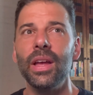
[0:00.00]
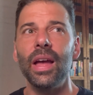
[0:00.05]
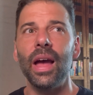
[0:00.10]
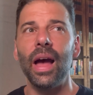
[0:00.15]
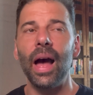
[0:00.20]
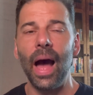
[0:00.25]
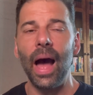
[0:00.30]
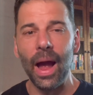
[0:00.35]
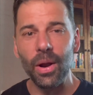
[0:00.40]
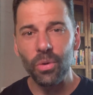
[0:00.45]

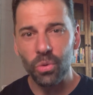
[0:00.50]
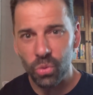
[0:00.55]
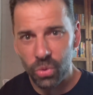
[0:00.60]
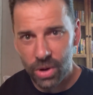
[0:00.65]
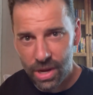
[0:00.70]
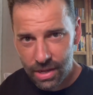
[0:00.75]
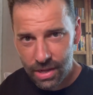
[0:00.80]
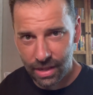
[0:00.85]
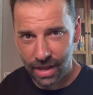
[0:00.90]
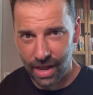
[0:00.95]
I
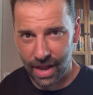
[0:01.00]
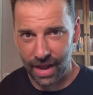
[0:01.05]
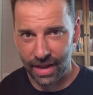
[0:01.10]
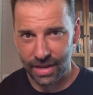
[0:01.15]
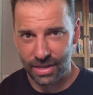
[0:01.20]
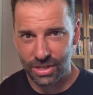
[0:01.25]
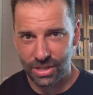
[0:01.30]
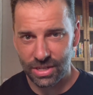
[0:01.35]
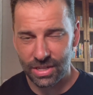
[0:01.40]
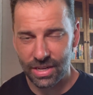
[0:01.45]

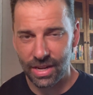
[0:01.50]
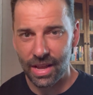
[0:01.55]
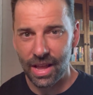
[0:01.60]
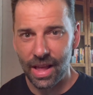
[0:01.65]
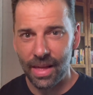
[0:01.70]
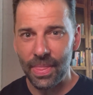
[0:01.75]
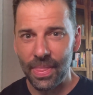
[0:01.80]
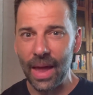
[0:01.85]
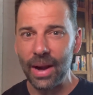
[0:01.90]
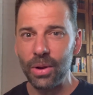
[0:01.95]
realized
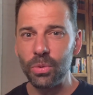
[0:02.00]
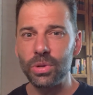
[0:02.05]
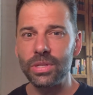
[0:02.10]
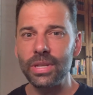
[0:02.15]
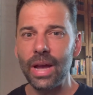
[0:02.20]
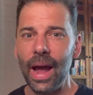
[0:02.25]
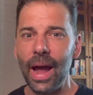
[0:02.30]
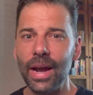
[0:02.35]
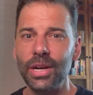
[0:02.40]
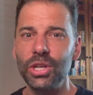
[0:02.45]
that it was
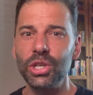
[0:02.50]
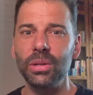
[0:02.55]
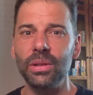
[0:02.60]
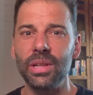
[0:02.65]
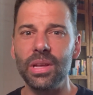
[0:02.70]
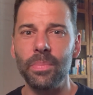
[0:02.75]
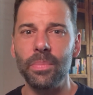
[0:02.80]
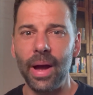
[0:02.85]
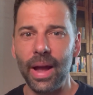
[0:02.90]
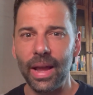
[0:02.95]

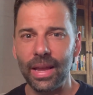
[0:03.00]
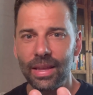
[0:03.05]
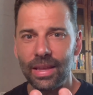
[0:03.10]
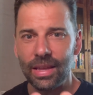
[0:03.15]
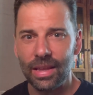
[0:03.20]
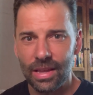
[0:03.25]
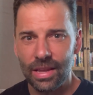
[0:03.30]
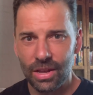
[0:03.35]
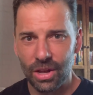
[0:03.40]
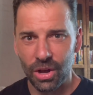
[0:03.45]
actually my
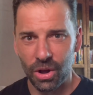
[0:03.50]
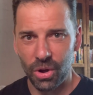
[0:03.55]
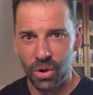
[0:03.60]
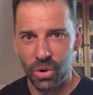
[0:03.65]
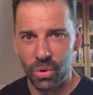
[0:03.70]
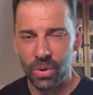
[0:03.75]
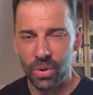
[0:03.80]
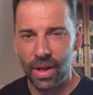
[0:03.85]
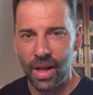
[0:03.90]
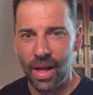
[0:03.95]

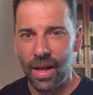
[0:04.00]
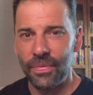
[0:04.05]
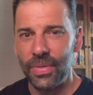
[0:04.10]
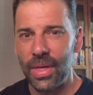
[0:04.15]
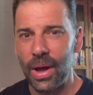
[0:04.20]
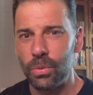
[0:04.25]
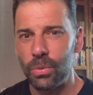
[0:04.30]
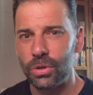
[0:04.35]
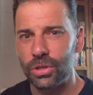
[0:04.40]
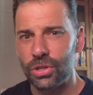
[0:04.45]
ego
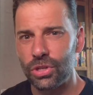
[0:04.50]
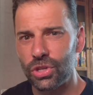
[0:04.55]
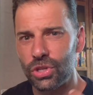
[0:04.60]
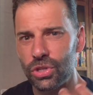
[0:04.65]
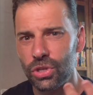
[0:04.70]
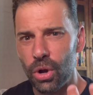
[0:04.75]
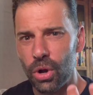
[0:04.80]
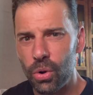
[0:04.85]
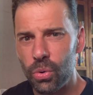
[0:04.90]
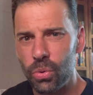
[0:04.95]
that was
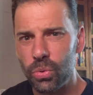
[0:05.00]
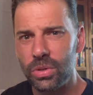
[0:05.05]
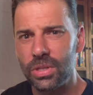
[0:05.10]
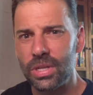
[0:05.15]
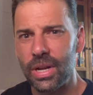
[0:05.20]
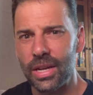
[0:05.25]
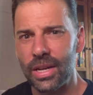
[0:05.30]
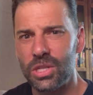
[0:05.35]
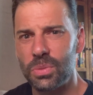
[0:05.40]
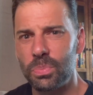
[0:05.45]
so
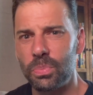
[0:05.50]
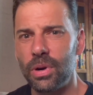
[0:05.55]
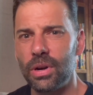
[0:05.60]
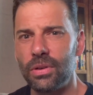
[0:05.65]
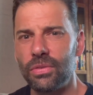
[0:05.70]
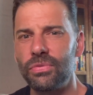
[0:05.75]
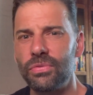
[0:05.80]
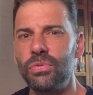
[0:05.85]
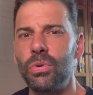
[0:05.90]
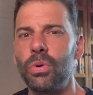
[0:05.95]

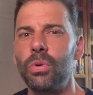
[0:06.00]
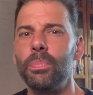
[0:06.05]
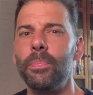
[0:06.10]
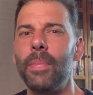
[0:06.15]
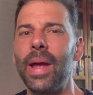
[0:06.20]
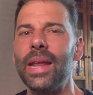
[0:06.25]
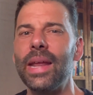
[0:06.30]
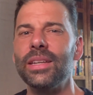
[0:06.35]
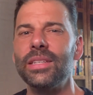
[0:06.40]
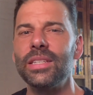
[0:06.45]
desperate for
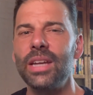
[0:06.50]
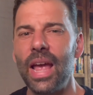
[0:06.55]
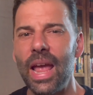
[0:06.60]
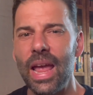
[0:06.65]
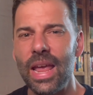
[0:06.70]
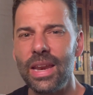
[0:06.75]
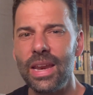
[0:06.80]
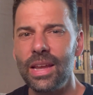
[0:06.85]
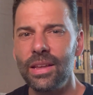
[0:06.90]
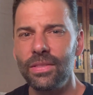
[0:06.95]

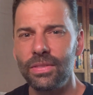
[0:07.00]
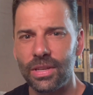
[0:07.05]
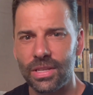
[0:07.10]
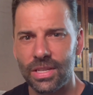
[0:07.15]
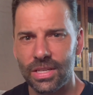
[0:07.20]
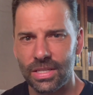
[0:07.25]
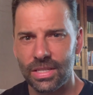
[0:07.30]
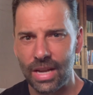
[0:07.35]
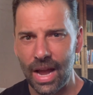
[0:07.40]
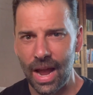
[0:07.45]
maintaining the
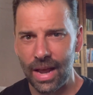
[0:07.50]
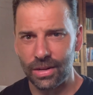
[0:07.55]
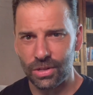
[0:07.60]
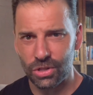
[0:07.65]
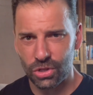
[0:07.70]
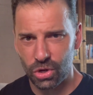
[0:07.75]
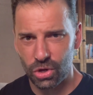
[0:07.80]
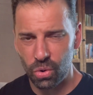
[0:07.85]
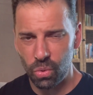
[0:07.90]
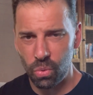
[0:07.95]

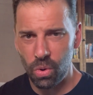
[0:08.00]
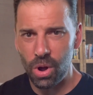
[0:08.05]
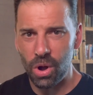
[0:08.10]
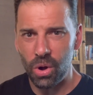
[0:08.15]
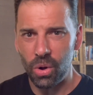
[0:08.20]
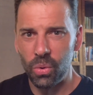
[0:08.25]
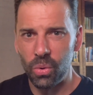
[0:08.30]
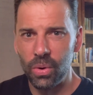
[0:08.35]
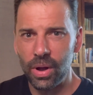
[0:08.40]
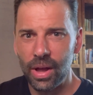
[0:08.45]
status
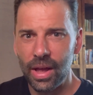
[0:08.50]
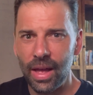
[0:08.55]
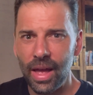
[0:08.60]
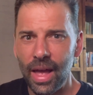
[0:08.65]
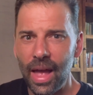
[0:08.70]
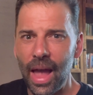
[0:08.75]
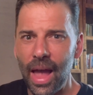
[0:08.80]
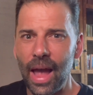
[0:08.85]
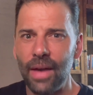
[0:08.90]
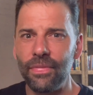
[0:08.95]
quo.
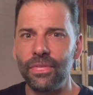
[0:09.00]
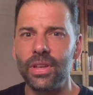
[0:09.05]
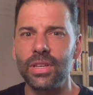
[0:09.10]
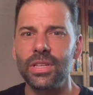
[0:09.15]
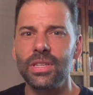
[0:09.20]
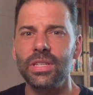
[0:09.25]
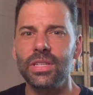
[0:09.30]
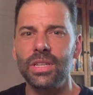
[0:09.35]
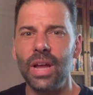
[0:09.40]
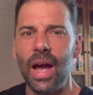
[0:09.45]
And the
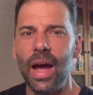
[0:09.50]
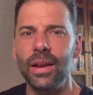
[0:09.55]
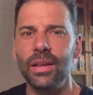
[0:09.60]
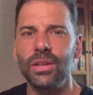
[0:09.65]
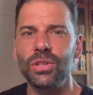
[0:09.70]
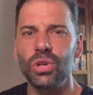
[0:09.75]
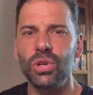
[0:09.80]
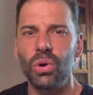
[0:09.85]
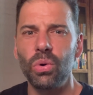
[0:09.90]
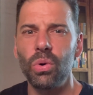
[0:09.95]

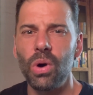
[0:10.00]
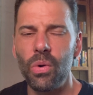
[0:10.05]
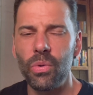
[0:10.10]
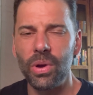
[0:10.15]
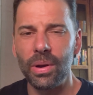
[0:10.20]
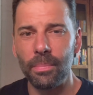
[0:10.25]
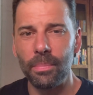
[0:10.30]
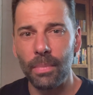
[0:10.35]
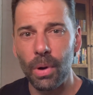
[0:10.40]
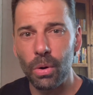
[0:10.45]
status quo
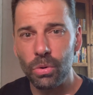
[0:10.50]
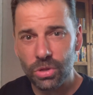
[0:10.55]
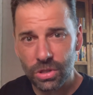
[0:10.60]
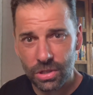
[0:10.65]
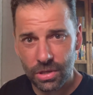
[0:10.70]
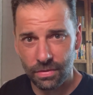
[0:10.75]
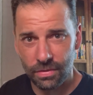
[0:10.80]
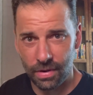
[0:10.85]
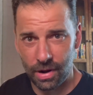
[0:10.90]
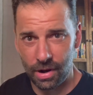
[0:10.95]
in most
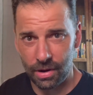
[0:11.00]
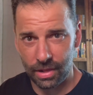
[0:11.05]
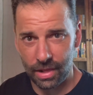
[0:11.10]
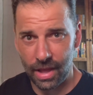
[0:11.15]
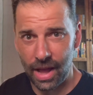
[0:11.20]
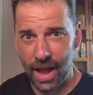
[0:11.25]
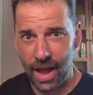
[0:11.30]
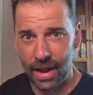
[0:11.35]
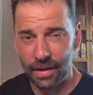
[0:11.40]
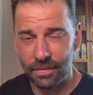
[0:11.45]
of our
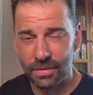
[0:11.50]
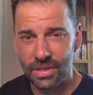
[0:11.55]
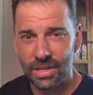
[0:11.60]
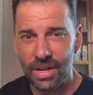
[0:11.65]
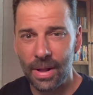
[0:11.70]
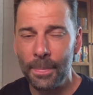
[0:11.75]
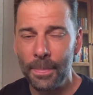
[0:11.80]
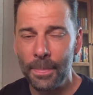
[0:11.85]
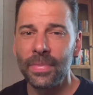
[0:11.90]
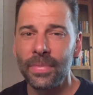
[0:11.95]
lives
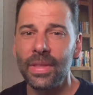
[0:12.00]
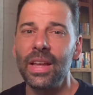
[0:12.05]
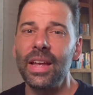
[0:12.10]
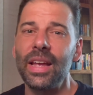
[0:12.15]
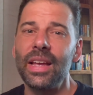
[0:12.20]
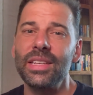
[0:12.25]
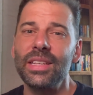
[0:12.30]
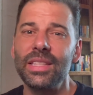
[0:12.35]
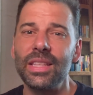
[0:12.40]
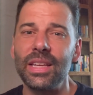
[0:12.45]

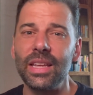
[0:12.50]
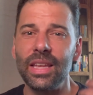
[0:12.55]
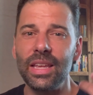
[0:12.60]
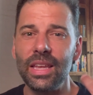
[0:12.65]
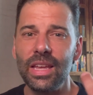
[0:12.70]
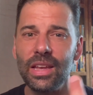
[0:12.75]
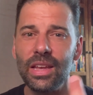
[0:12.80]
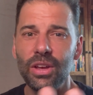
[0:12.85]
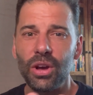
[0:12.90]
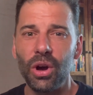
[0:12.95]
is the
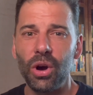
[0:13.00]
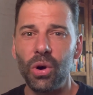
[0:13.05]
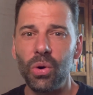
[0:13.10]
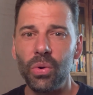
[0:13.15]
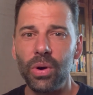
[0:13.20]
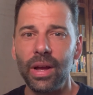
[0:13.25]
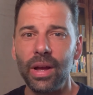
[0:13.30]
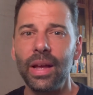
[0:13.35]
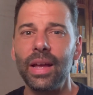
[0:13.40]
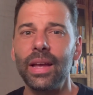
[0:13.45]

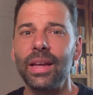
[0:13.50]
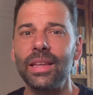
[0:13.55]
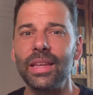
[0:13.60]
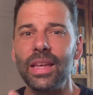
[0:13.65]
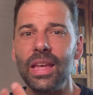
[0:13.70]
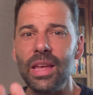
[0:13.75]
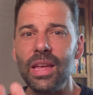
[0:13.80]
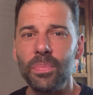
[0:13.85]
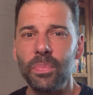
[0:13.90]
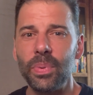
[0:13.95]
ego
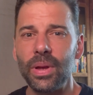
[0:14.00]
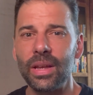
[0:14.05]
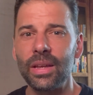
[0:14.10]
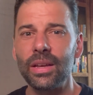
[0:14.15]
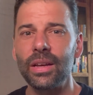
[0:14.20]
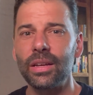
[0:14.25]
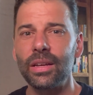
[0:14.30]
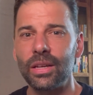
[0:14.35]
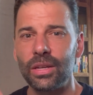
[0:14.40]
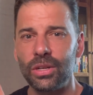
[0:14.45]

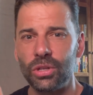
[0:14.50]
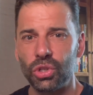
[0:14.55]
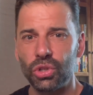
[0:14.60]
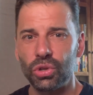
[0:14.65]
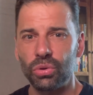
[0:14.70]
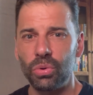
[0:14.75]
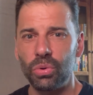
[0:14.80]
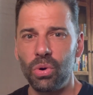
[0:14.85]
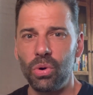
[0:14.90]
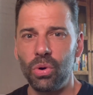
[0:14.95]
keeping
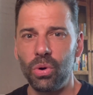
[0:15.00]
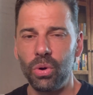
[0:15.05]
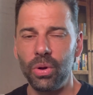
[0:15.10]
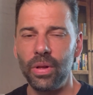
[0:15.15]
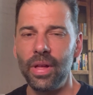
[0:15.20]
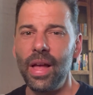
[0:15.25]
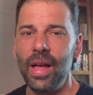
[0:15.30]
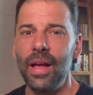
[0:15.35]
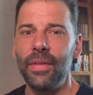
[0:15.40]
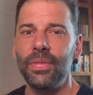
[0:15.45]
control.
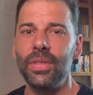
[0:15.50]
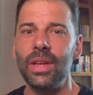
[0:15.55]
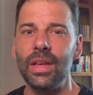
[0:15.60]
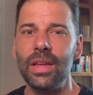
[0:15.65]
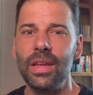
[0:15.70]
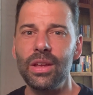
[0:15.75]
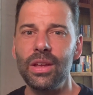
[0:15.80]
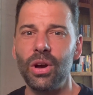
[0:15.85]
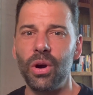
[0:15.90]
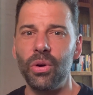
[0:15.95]
The
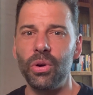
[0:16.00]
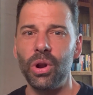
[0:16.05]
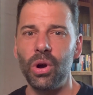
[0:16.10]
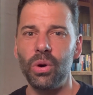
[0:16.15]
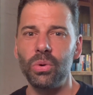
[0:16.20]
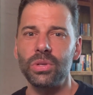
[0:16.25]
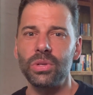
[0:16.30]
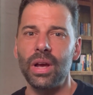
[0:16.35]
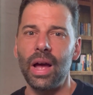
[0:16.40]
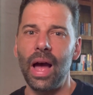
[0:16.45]
ego
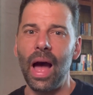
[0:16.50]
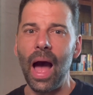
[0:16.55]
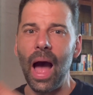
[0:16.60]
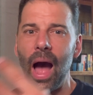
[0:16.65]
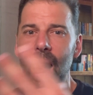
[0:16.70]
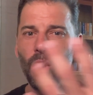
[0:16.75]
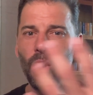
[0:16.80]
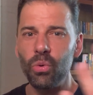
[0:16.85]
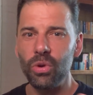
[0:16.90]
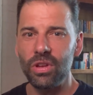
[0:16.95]
knows
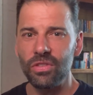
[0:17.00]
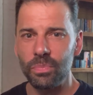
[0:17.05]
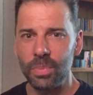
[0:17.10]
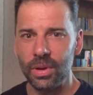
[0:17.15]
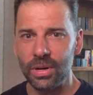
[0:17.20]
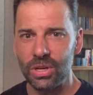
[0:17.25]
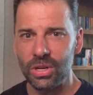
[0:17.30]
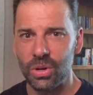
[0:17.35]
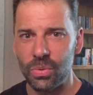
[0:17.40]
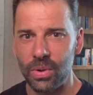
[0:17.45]
how we've
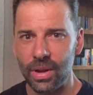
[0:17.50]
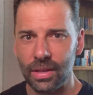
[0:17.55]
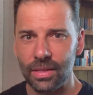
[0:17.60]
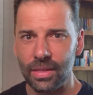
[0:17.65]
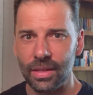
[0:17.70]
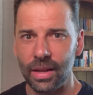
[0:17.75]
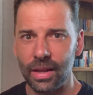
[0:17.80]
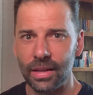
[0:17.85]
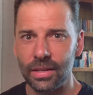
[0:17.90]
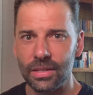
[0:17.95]
been doing
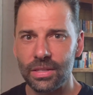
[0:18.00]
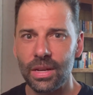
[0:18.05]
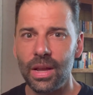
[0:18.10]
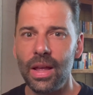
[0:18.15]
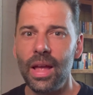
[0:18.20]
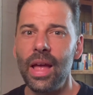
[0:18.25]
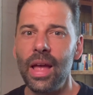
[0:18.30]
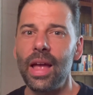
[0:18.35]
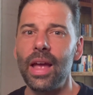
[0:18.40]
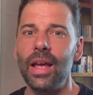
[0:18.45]
things,
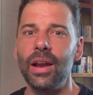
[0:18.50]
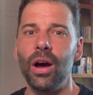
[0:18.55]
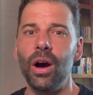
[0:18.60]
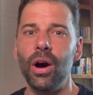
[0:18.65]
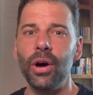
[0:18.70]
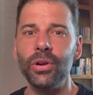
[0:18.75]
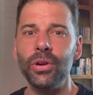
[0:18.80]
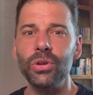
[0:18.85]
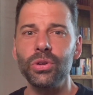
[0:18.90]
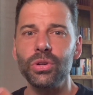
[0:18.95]
it
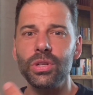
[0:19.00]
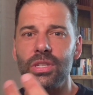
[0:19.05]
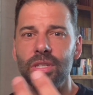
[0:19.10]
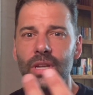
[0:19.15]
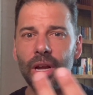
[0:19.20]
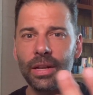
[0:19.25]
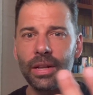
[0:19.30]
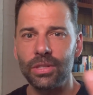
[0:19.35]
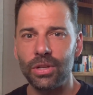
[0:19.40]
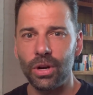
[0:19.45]

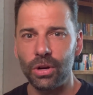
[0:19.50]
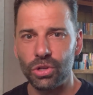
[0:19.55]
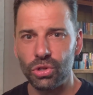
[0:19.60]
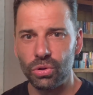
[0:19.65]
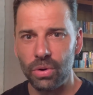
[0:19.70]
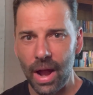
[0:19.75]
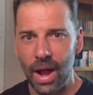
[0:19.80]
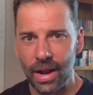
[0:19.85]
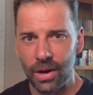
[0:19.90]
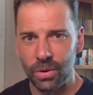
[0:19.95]
understands our
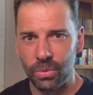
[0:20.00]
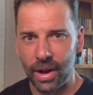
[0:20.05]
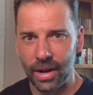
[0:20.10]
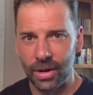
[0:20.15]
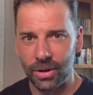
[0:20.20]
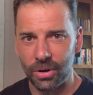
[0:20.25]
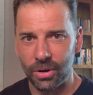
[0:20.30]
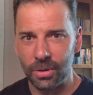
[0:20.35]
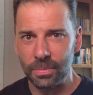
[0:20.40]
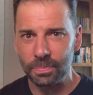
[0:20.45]
track
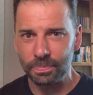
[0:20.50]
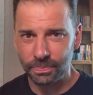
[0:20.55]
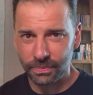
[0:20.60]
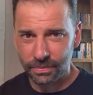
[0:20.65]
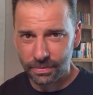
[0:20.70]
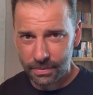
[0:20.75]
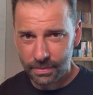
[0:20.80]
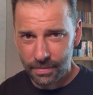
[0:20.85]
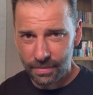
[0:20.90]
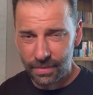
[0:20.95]
record,
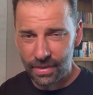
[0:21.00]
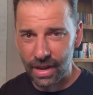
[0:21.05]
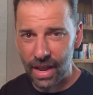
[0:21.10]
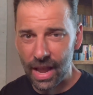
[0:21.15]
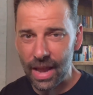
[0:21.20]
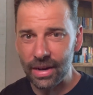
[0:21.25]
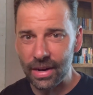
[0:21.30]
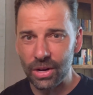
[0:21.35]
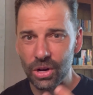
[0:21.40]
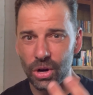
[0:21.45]

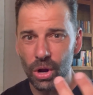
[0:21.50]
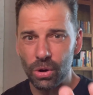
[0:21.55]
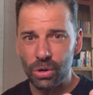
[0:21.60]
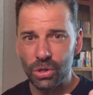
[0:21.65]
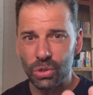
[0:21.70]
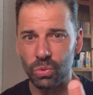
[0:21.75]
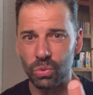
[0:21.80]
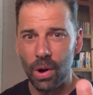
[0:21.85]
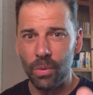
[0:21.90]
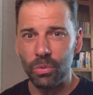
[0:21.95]
and it
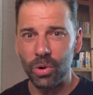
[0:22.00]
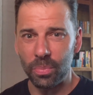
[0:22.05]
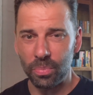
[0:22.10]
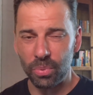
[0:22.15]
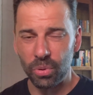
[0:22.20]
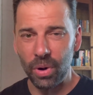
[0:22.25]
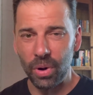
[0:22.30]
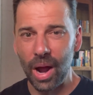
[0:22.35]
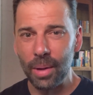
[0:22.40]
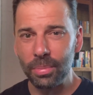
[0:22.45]
knows what we're
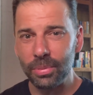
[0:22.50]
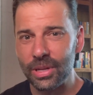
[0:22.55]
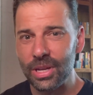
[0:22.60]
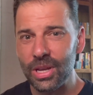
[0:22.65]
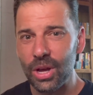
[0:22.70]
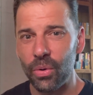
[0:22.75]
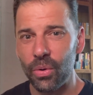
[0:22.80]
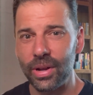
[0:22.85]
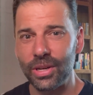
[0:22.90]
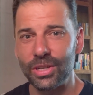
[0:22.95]
probably
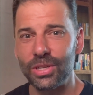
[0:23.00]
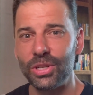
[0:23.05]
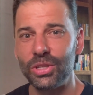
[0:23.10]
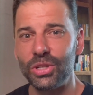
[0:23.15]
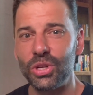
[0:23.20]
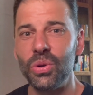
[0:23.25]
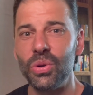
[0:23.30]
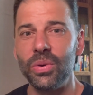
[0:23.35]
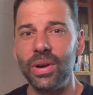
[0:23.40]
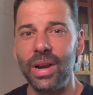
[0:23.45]
going to
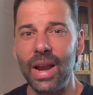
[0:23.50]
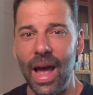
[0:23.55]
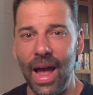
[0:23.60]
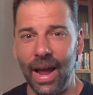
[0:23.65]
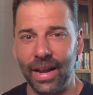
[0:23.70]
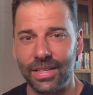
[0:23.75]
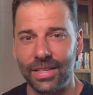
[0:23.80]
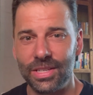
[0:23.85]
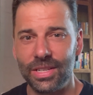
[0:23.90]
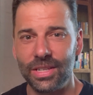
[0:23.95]
do
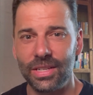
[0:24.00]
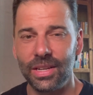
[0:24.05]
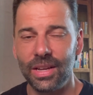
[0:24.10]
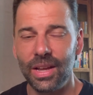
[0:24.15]
next.